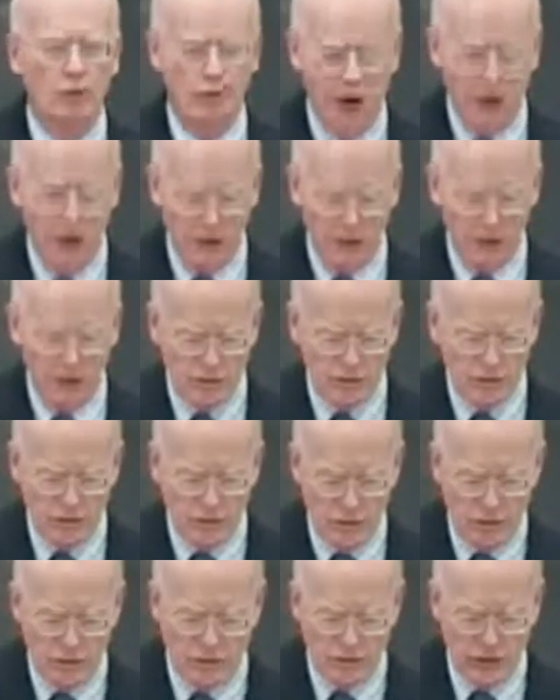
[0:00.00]
domination
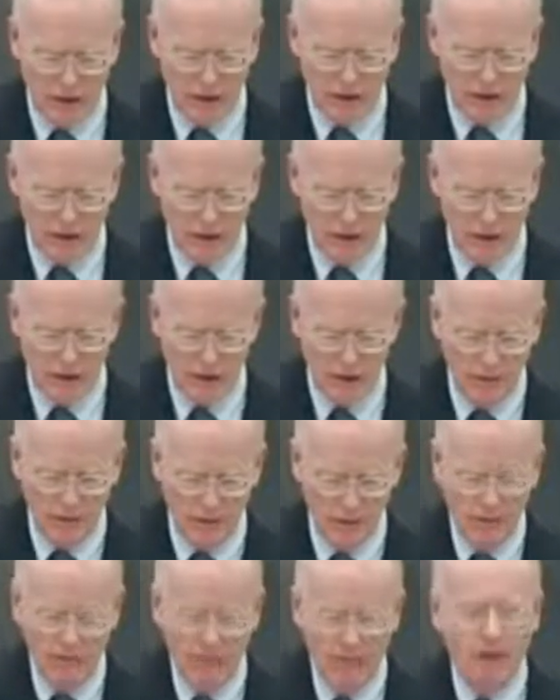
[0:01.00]
project.
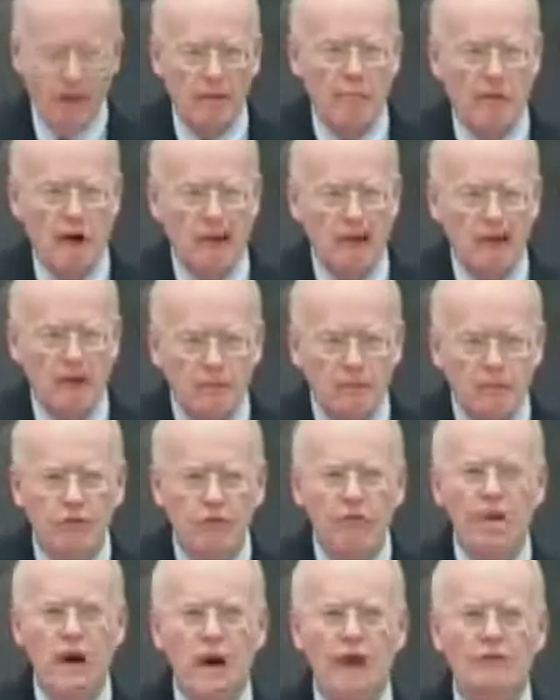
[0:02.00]
By
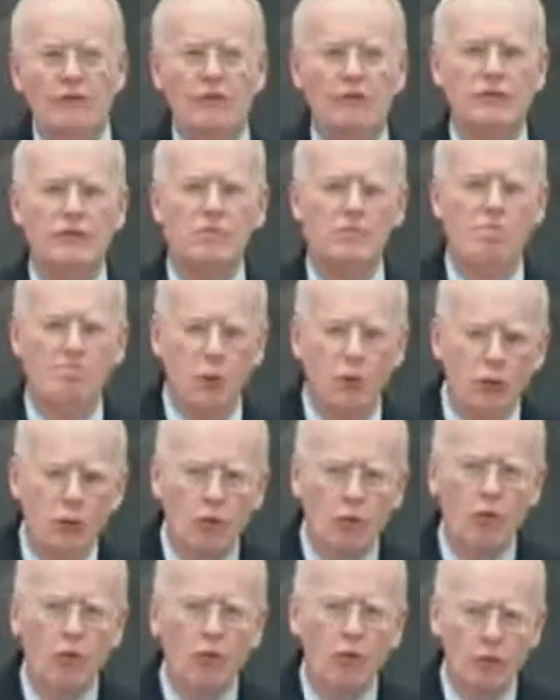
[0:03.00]
emphasizing the
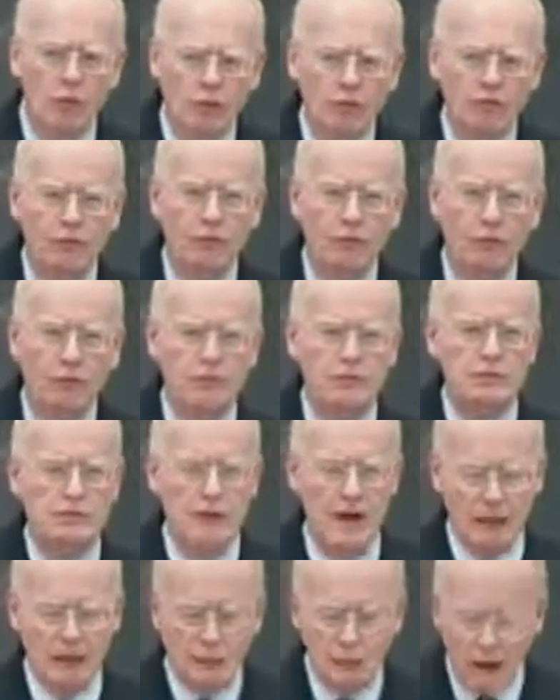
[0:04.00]
moral principles
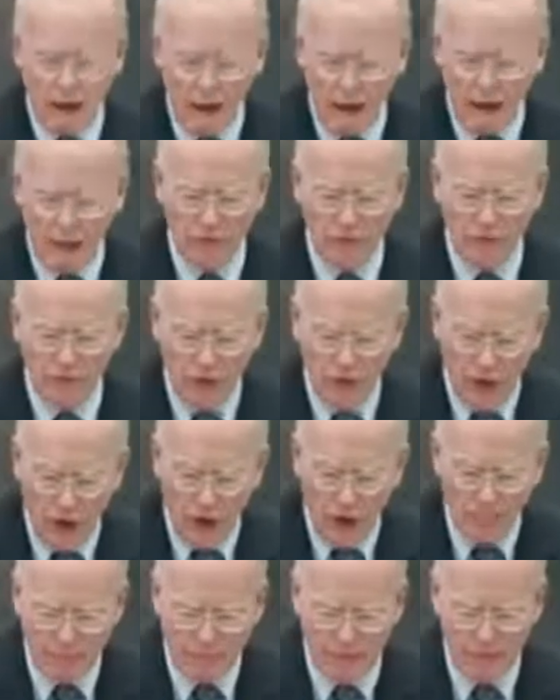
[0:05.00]
that we have in
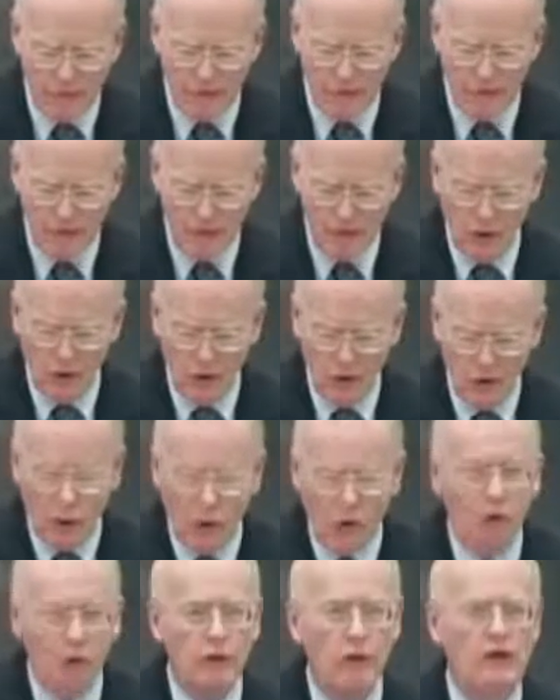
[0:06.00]
common,
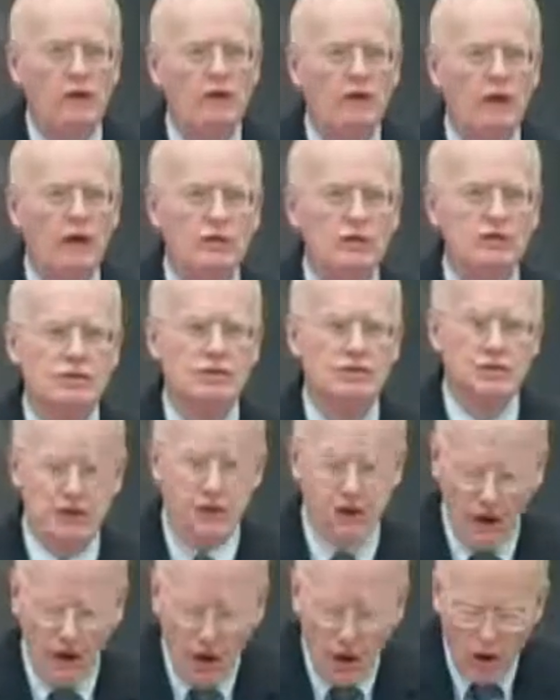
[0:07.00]
organizations
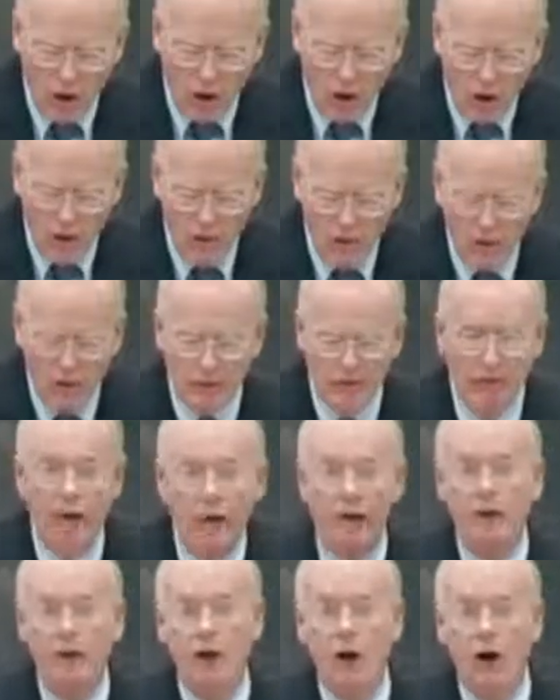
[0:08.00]
that are
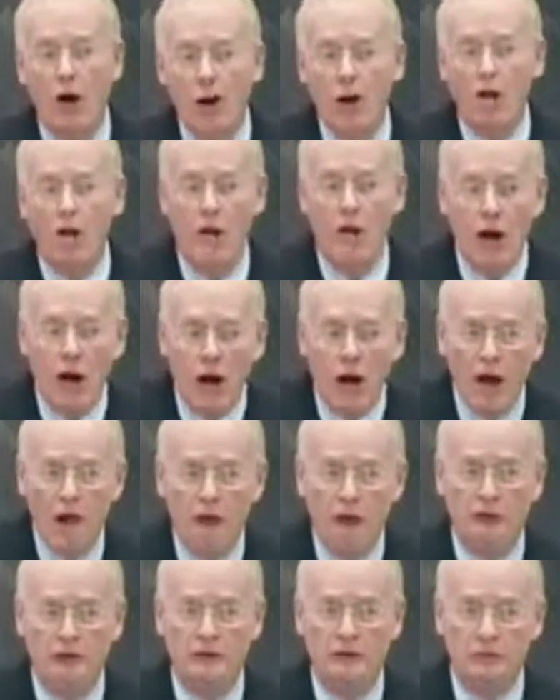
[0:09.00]
and are not
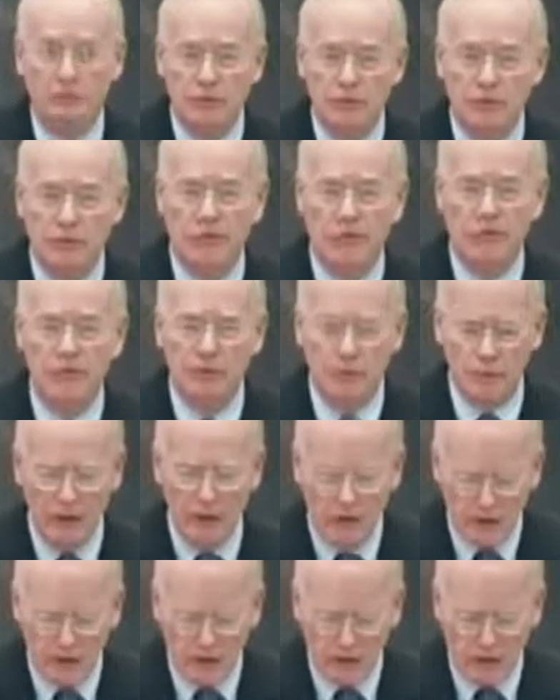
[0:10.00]
explicitly
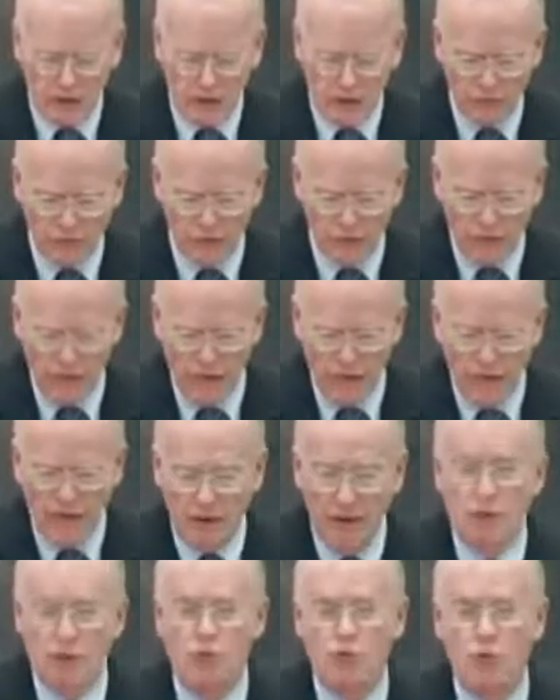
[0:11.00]
religious
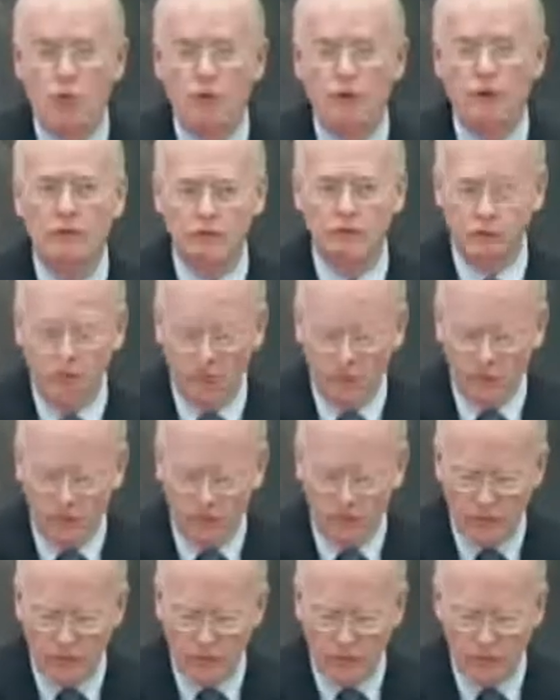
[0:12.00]
can join
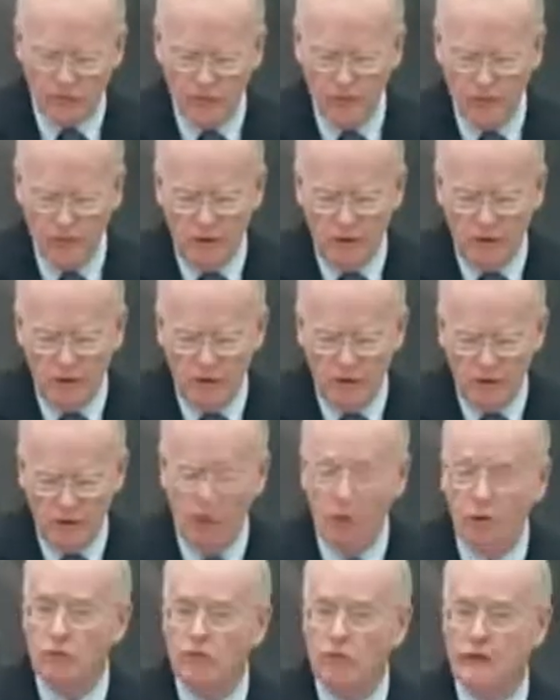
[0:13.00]
forces in
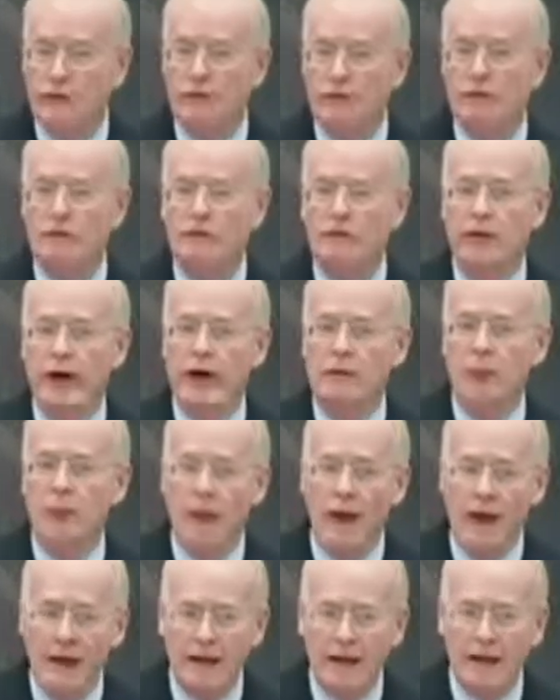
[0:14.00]
opposing that
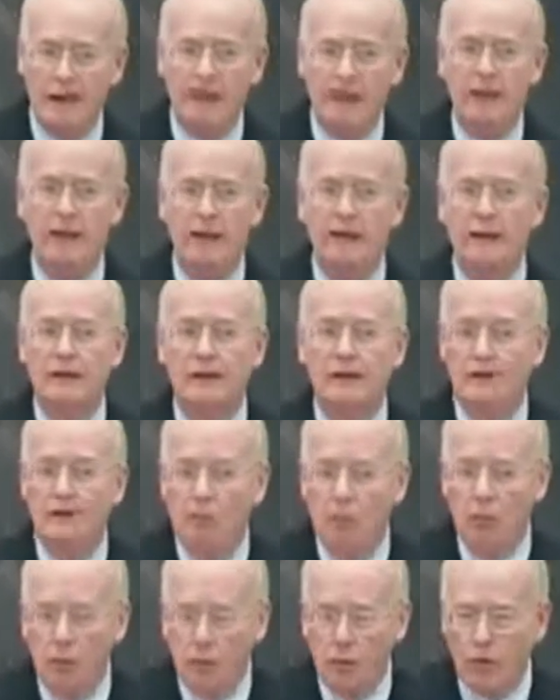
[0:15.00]
radically
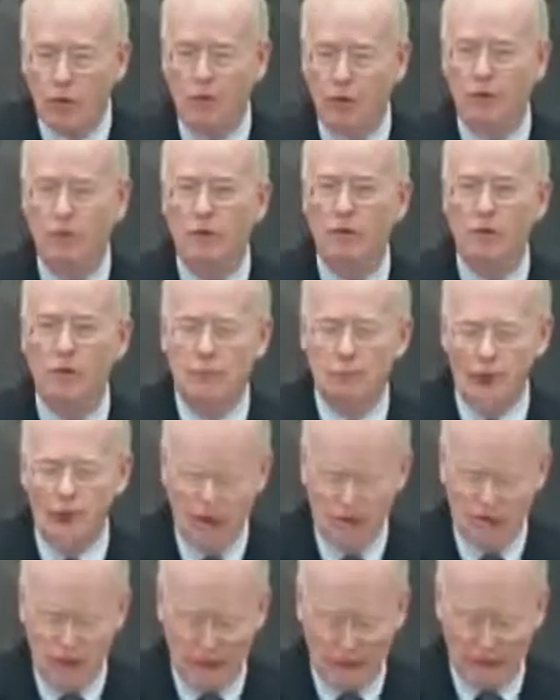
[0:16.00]
immoral
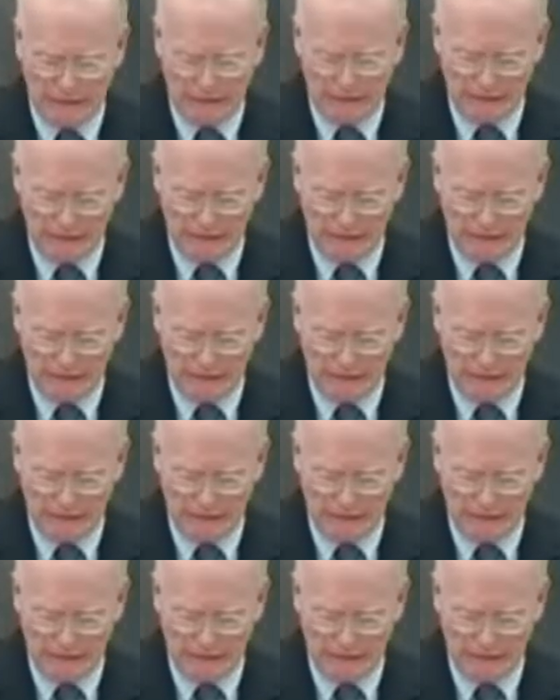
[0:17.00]
project.